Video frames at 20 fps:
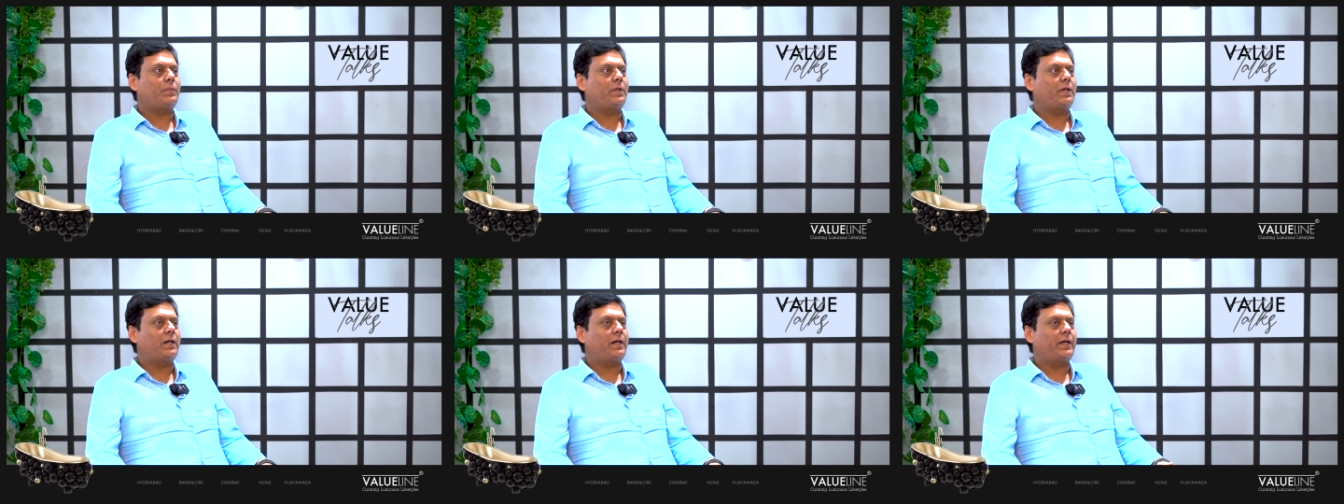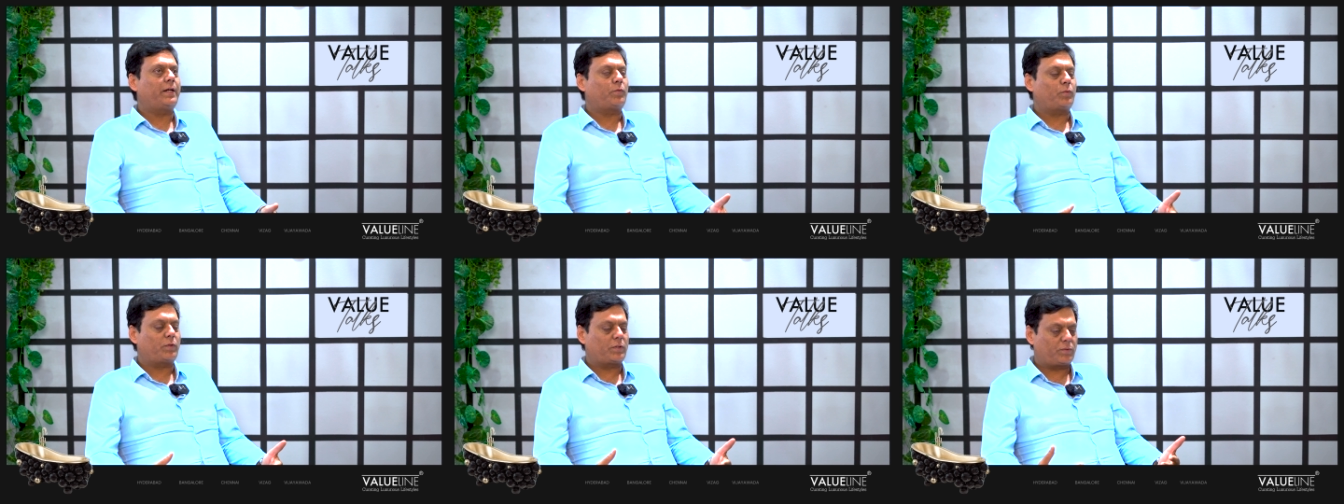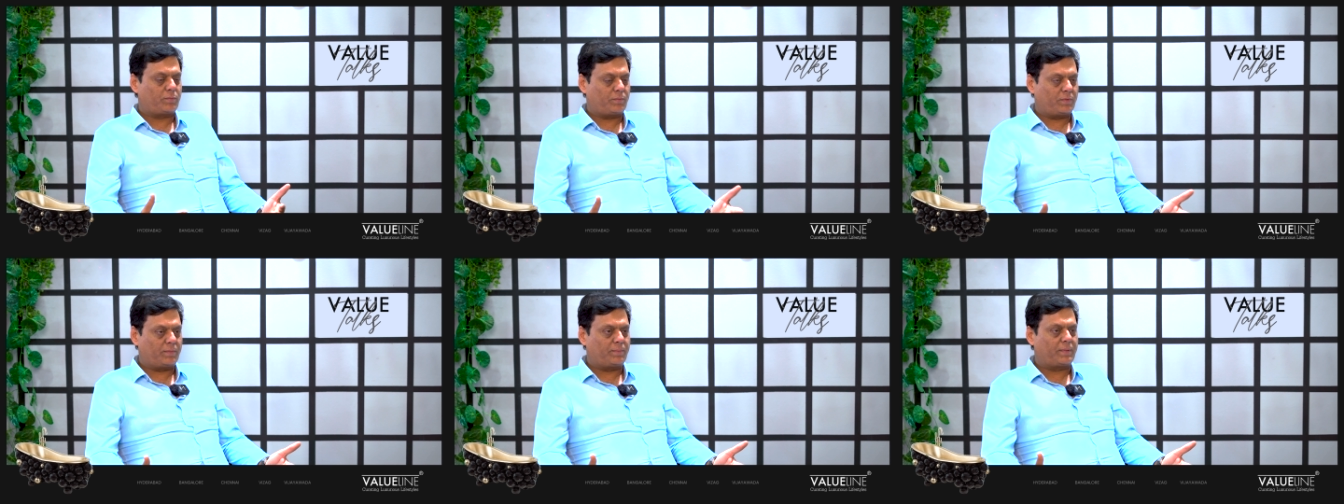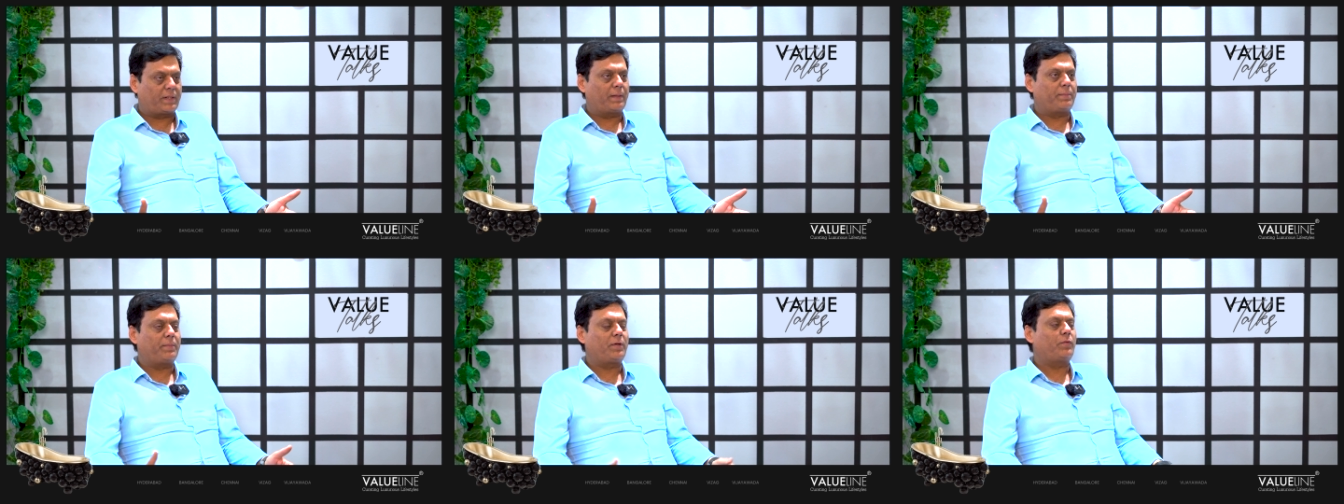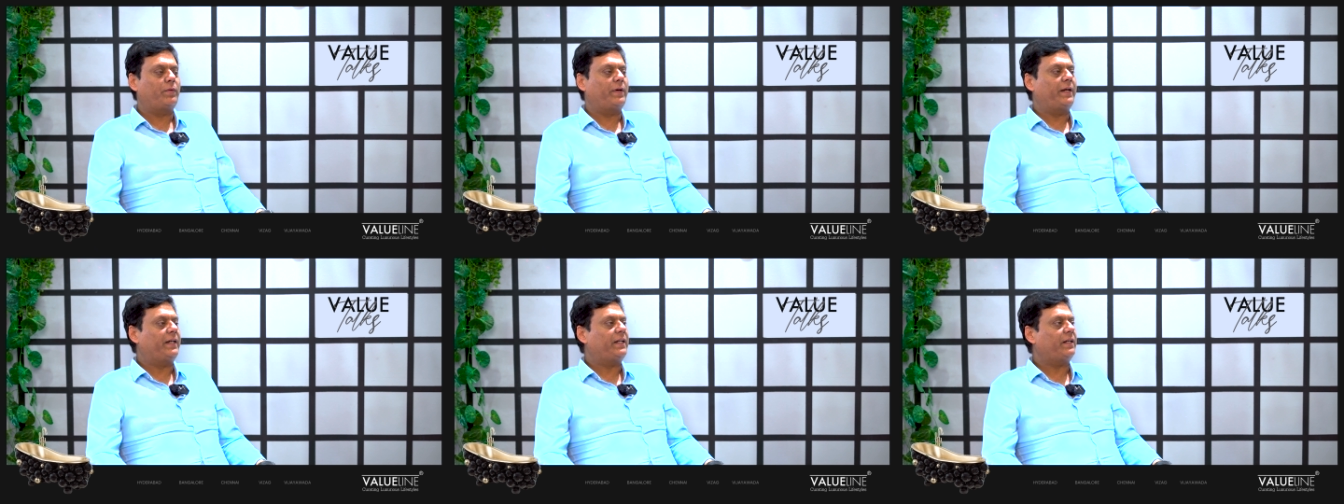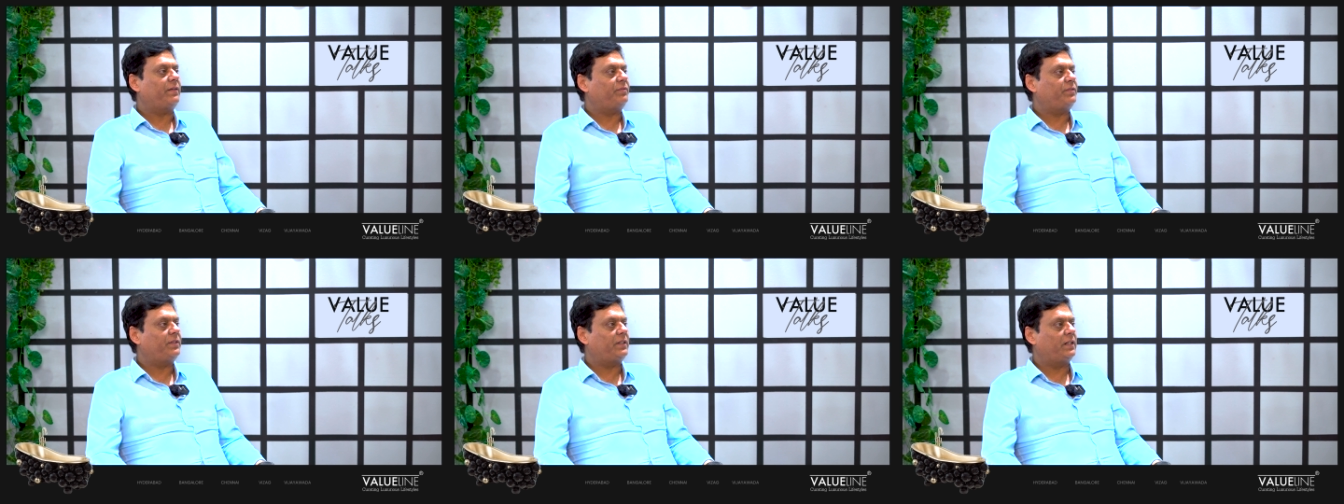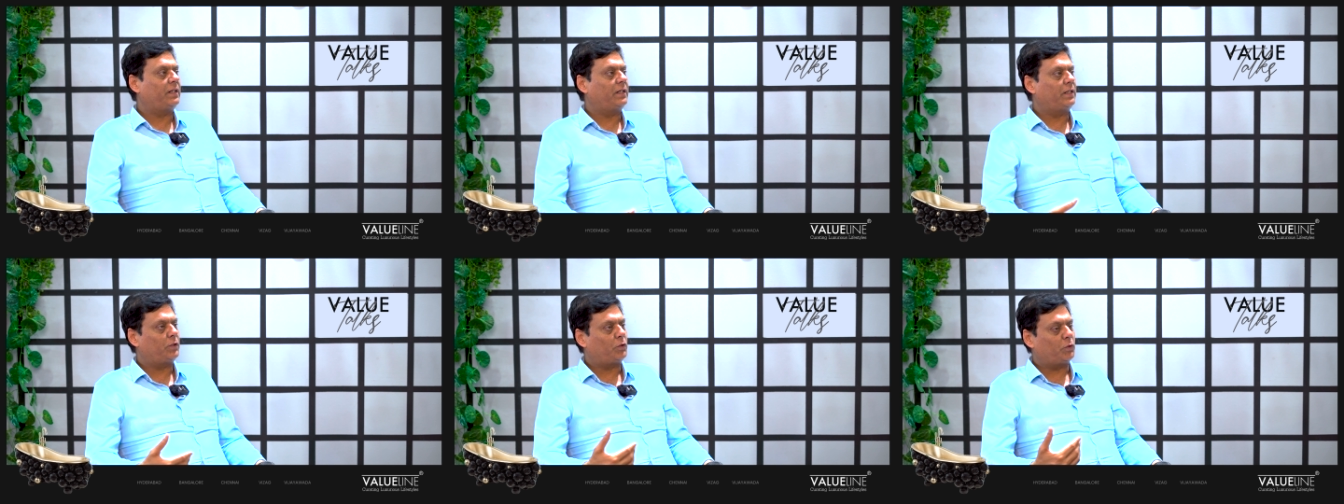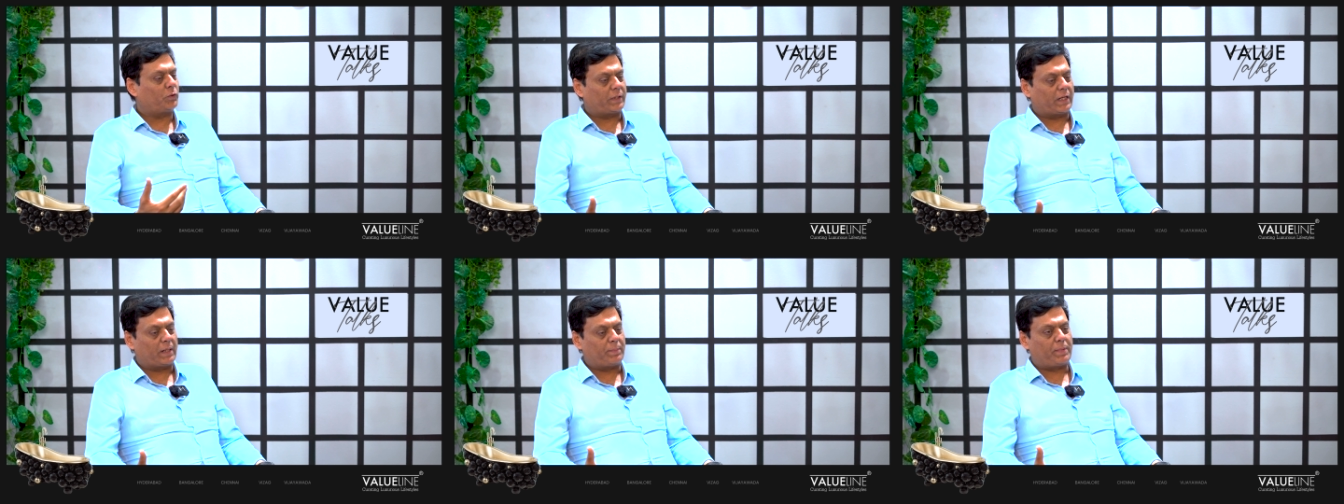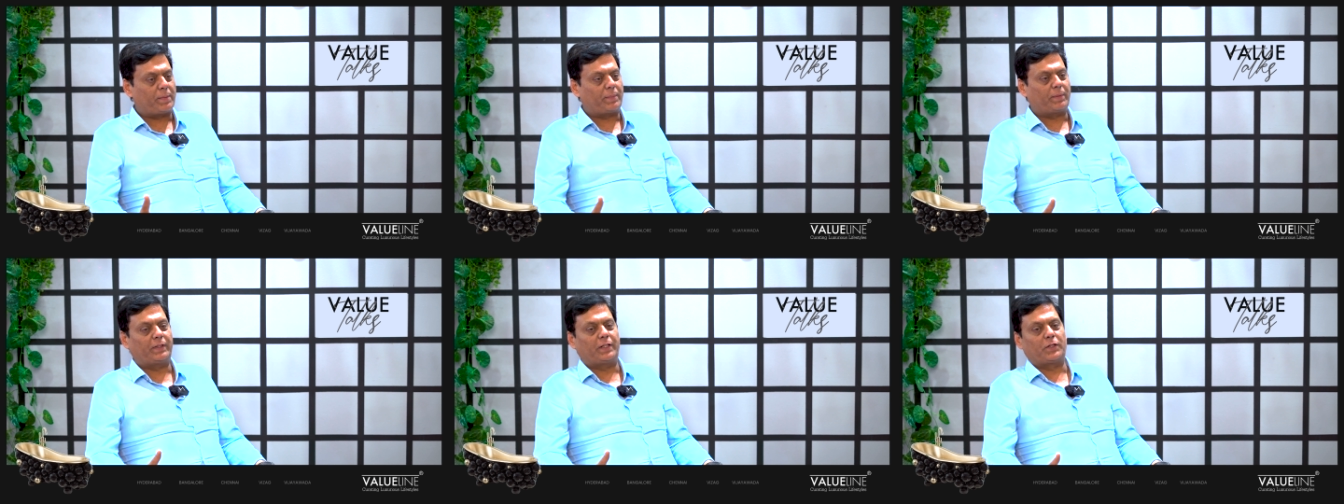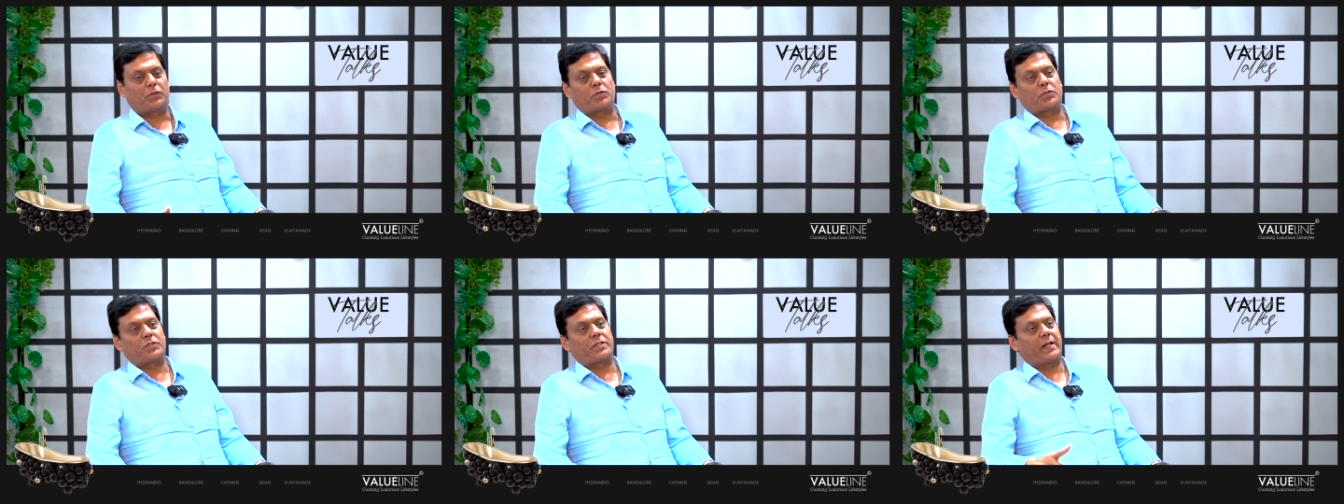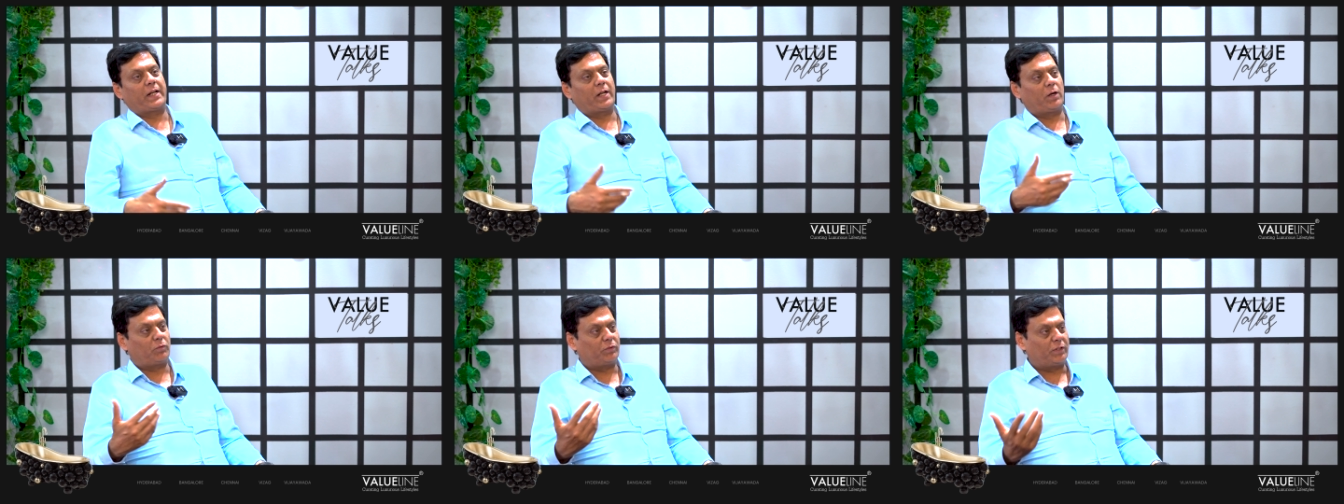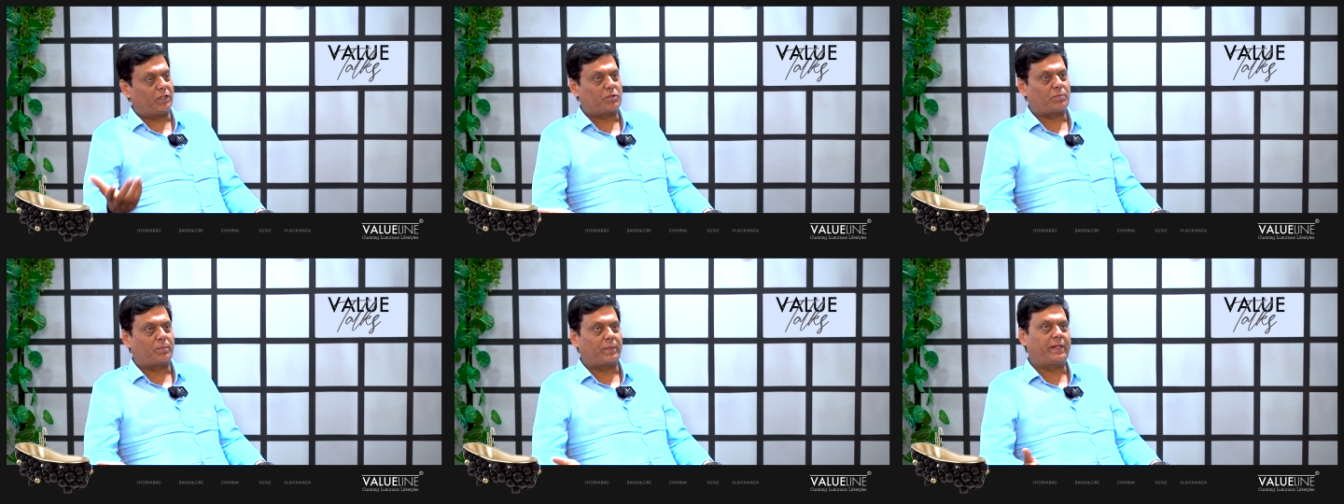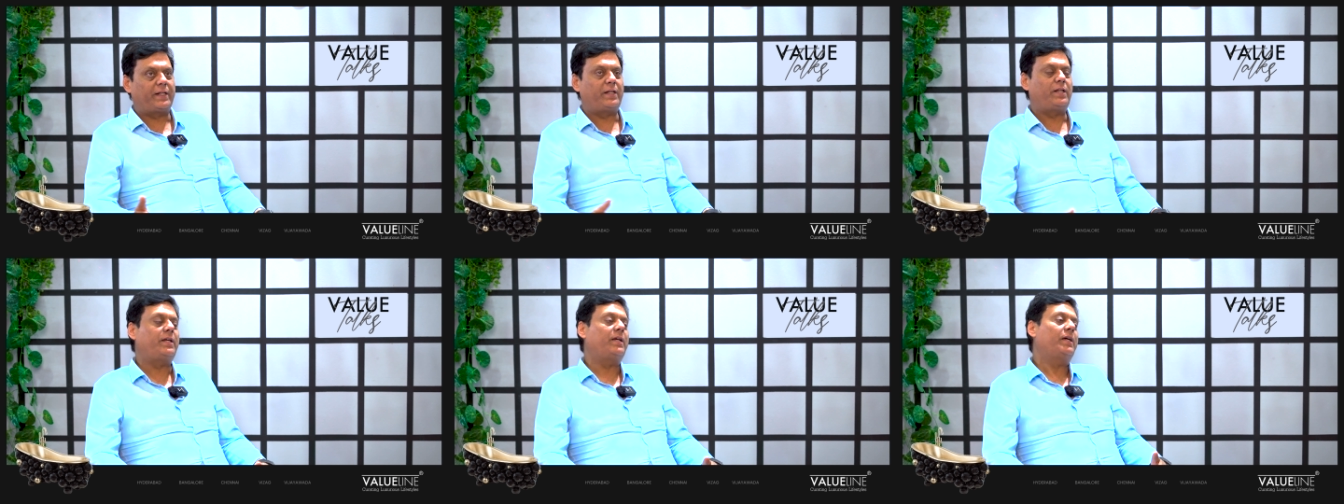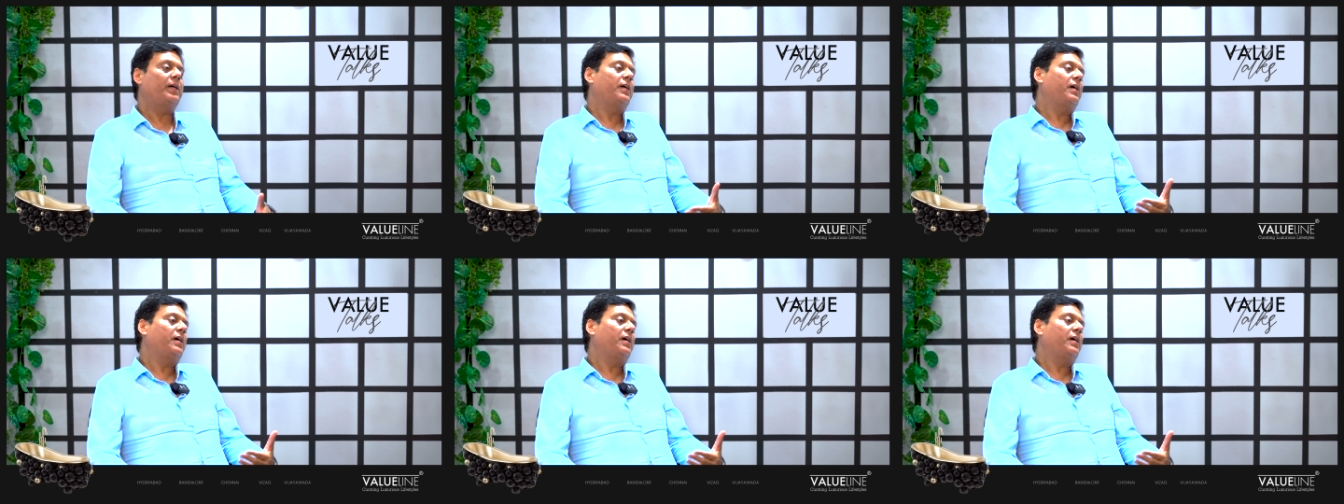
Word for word: Uh, it was becoming very tough uh, to tell people they should shell out this money,